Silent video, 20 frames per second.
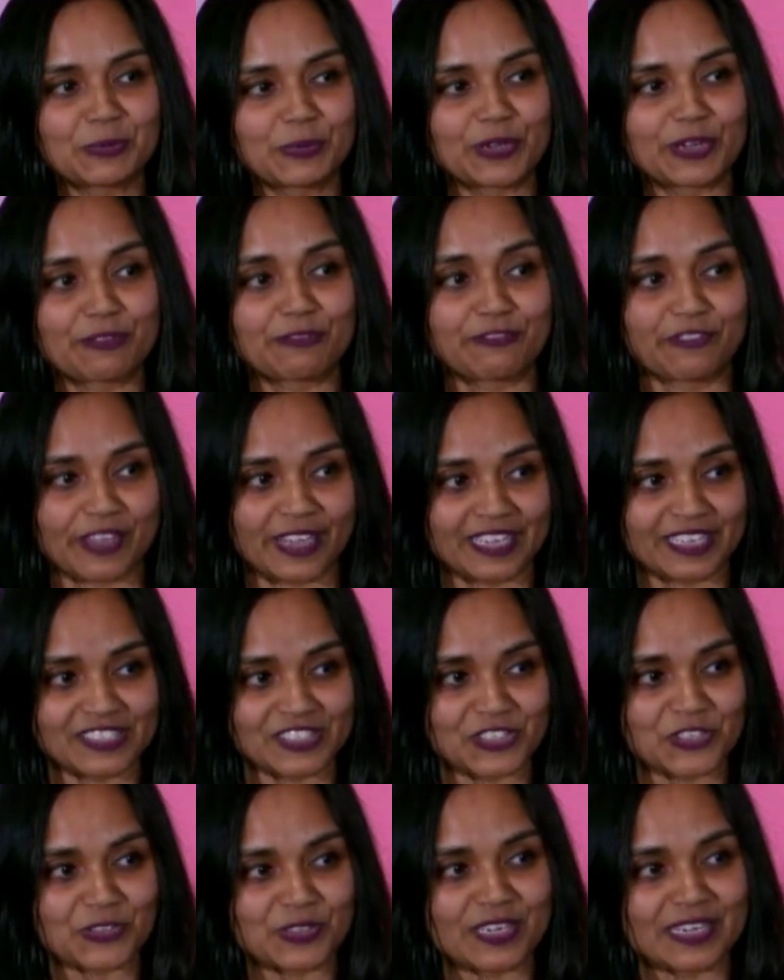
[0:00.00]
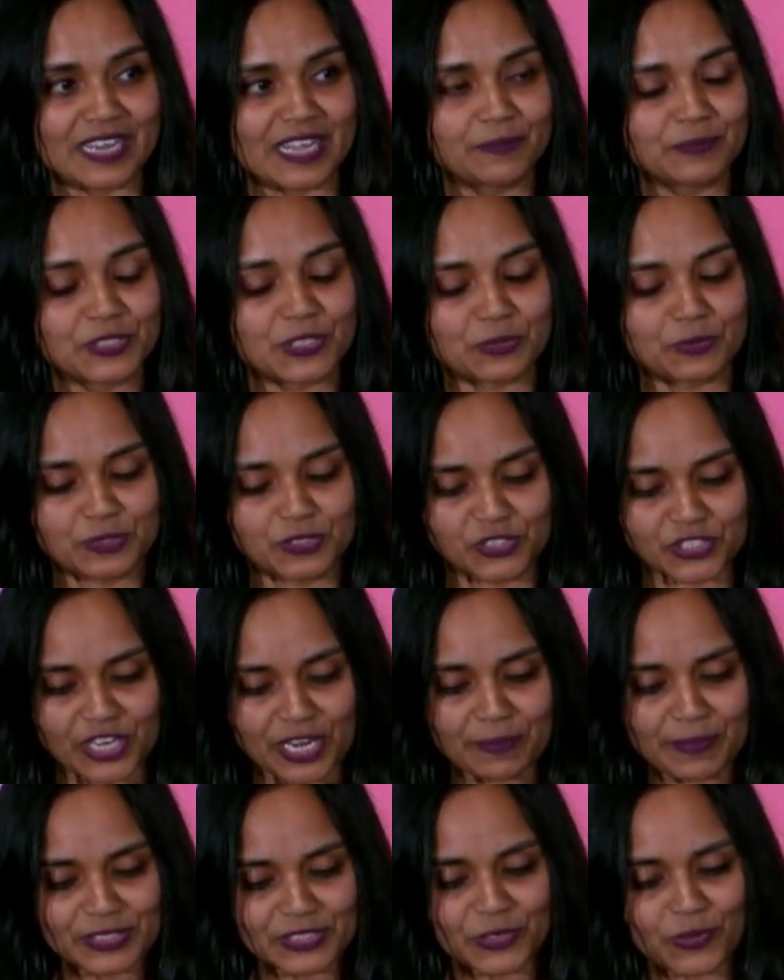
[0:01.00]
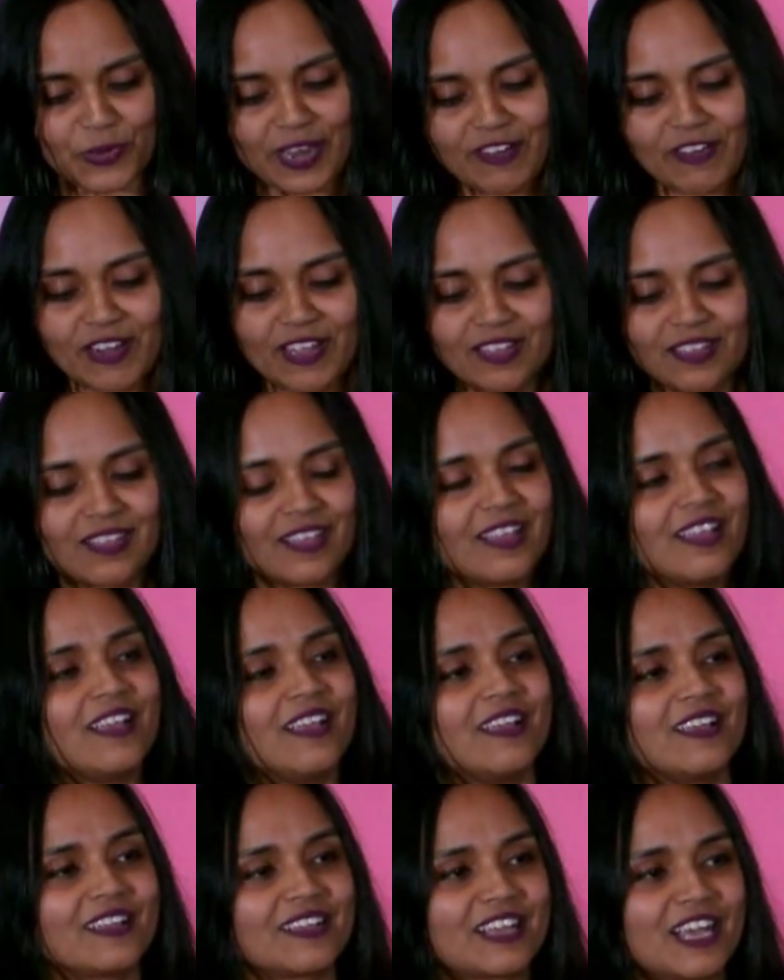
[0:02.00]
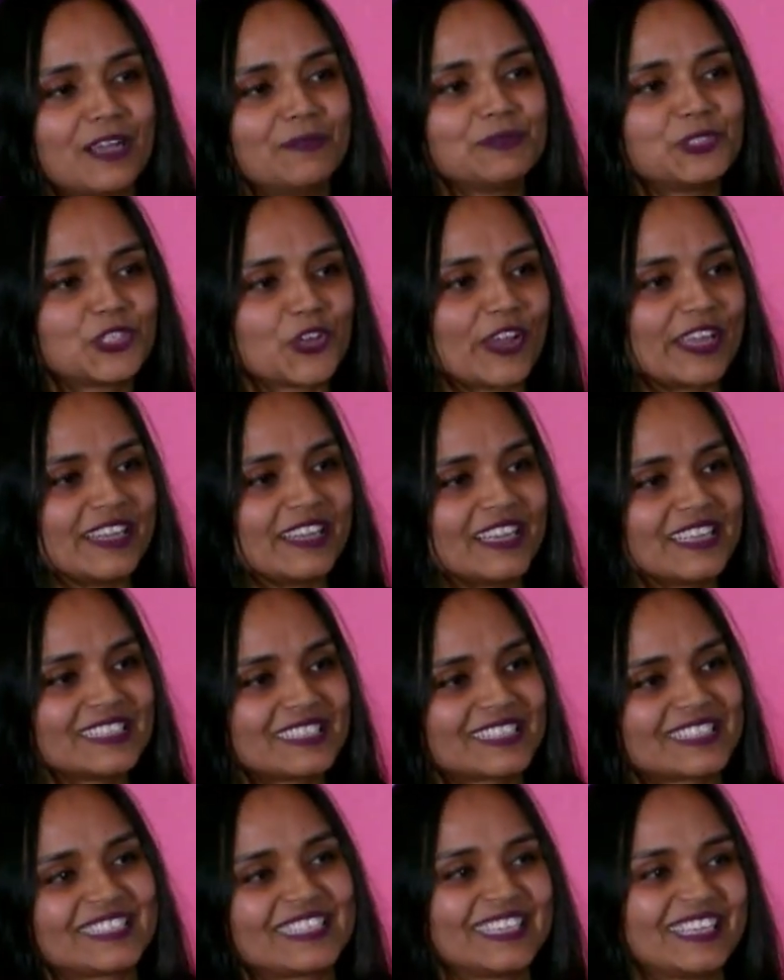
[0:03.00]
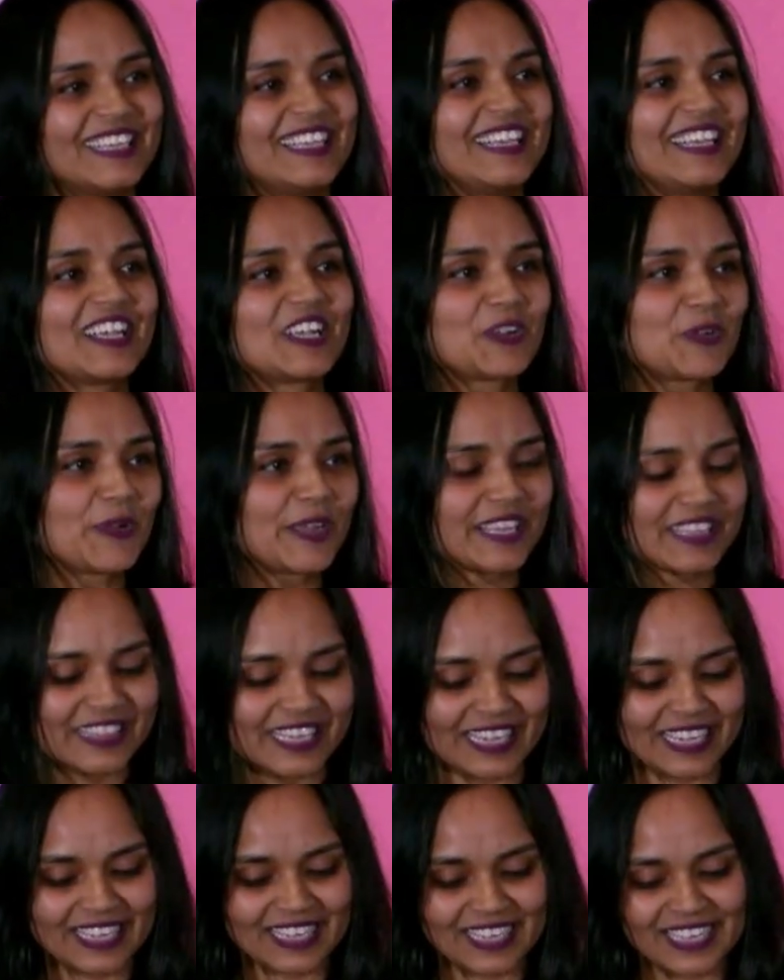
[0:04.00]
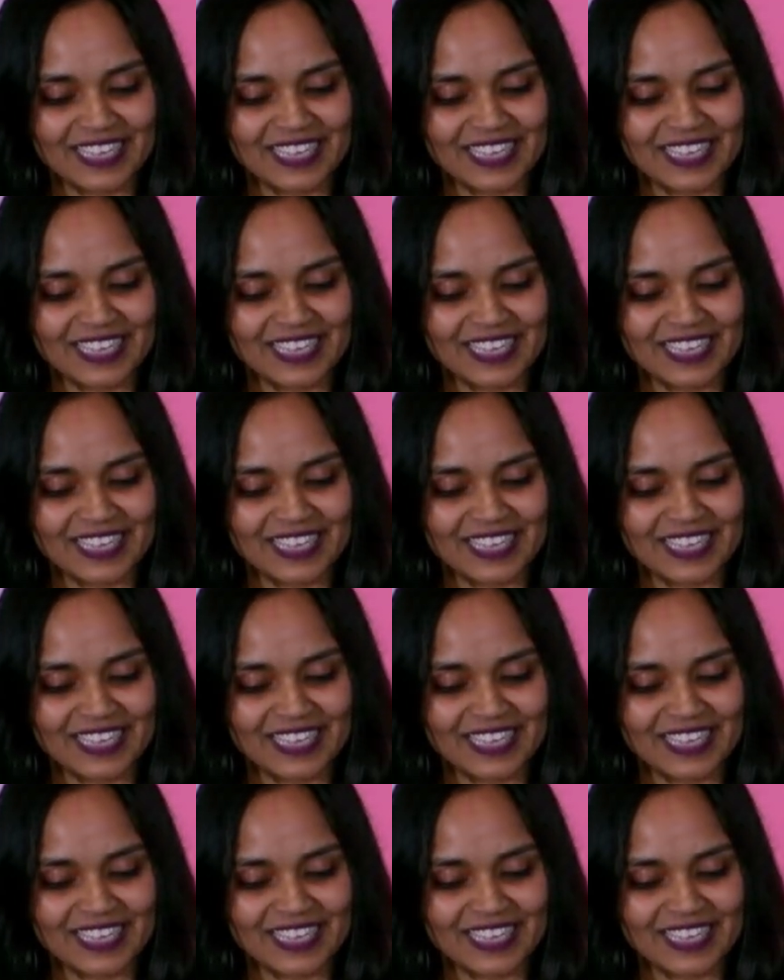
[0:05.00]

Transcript: to put a face to the name. So Seamus O'Hara, come join us quickly.